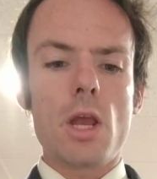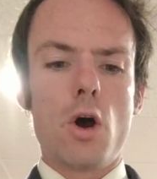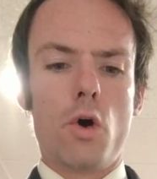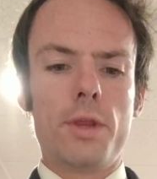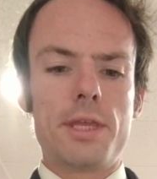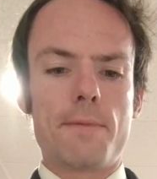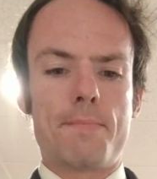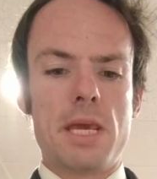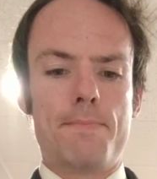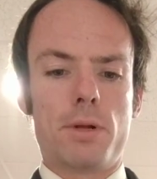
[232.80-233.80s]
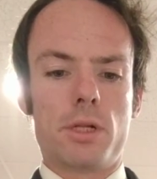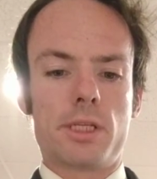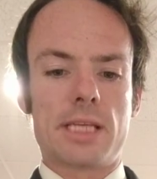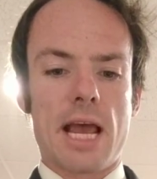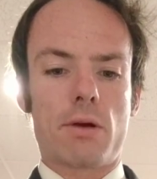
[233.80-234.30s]
Only the people
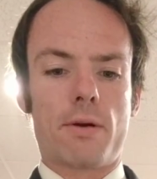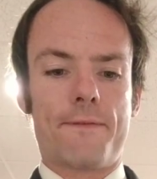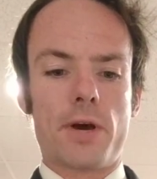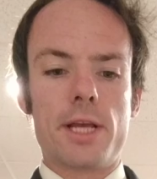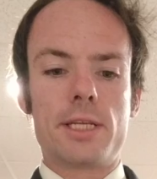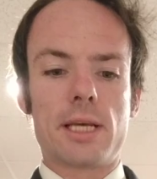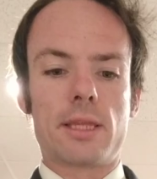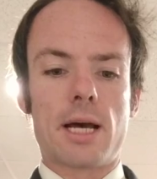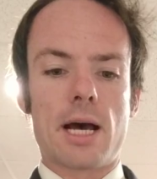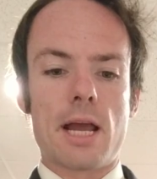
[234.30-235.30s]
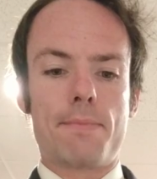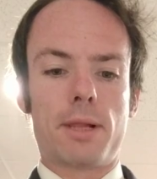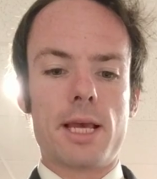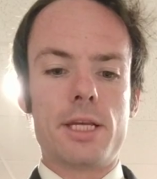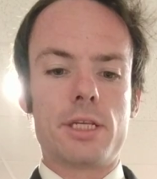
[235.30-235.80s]
sacrificed at the high
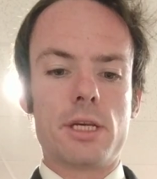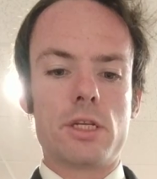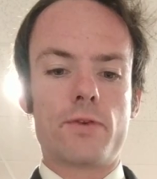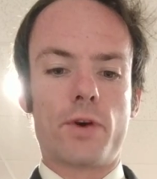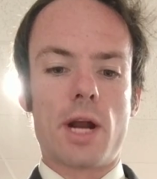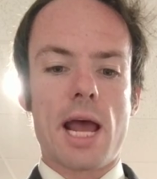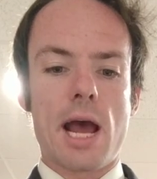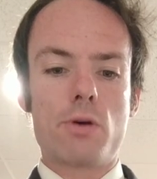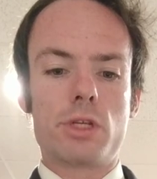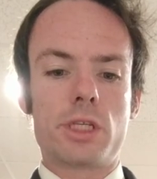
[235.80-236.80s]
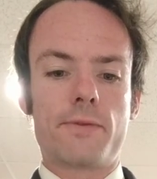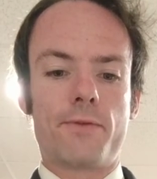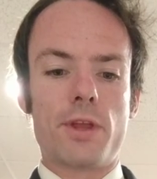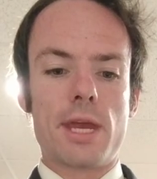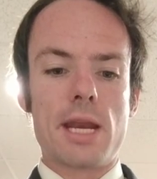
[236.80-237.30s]
places, for a house
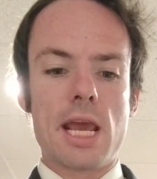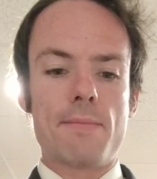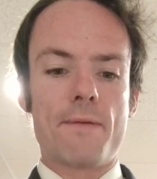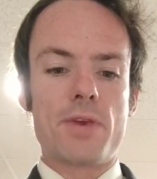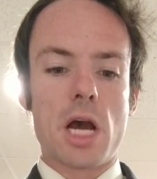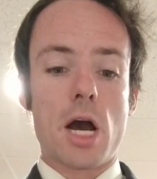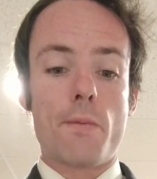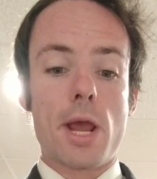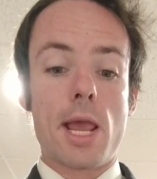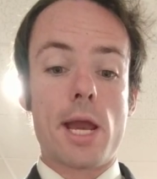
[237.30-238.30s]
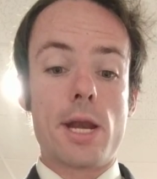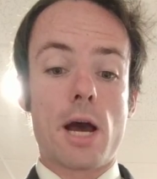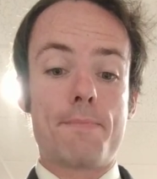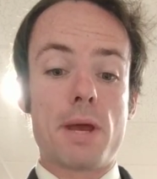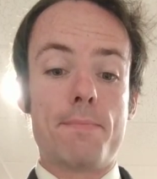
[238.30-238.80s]
for the name of Yahweh had
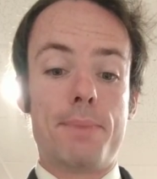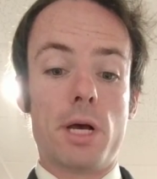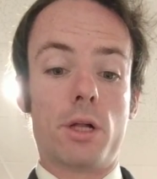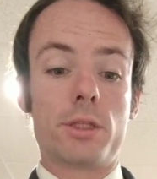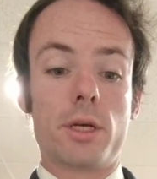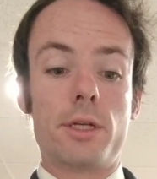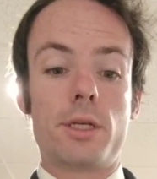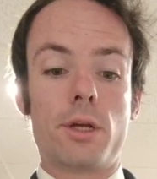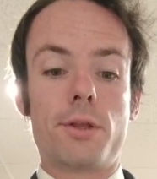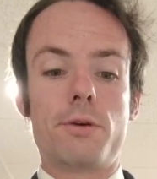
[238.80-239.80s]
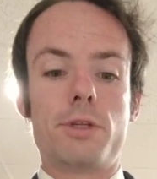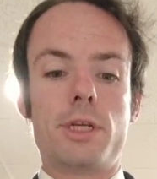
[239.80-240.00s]
not been built until those